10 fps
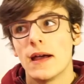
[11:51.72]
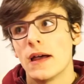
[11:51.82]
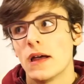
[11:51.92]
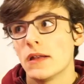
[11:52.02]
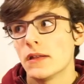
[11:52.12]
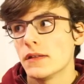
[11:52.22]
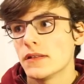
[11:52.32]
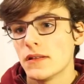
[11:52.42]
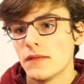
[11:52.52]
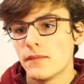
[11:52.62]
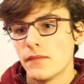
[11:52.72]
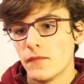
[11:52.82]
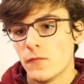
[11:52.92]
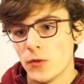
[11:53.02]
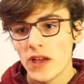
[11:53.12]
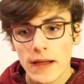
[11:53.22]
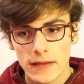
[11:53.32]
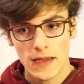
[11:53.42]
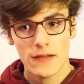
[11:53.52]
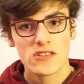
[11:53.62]
And for
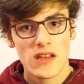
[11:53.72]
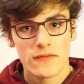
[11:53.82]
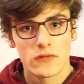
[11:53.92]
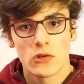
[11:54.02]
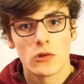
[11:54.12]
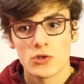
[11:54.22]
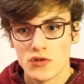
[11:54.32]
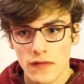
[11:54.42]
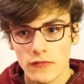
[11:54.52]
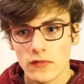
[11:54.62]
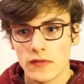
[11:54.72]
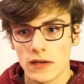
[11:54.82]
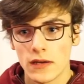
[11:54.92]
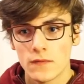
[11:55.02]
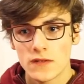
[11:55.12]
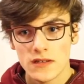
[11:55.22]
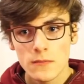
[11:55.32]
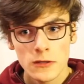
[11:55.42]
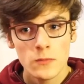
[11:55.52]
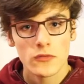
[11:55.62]
that, you have to have knowledge of everything. And for
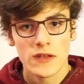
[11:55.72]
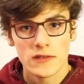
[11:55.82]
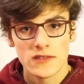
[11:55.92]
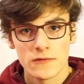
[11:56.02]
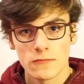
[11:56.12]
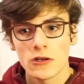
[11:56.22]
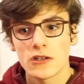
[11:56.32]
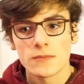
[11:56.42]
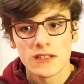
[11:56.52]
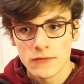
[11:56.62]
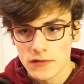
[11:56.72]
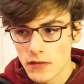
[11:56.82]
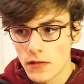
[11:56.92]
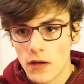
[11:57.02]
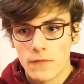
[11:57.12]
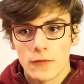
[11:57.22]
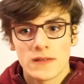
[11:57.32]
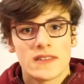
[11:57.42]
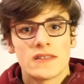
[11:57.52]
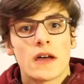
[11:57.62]
some people, that just works because, for
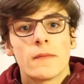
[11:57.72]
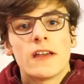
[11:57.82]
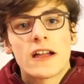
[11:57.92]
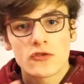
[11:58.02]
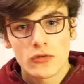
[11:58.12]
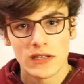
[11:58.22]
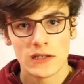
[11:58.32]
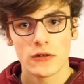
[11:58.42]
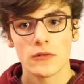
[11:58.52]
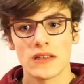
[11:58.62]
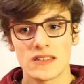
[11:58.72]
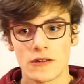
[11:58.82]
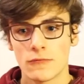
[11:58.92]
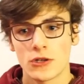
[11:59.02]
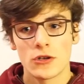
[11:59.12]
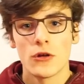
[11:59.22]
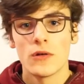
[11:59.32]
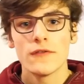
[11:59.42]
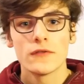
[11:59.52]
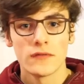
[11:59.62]
instance, I'm naturally curious. I want to
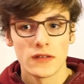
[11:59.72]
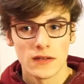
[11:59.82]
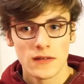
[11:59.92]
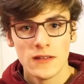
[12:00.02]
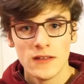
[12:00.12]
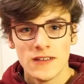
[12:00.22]
know everything.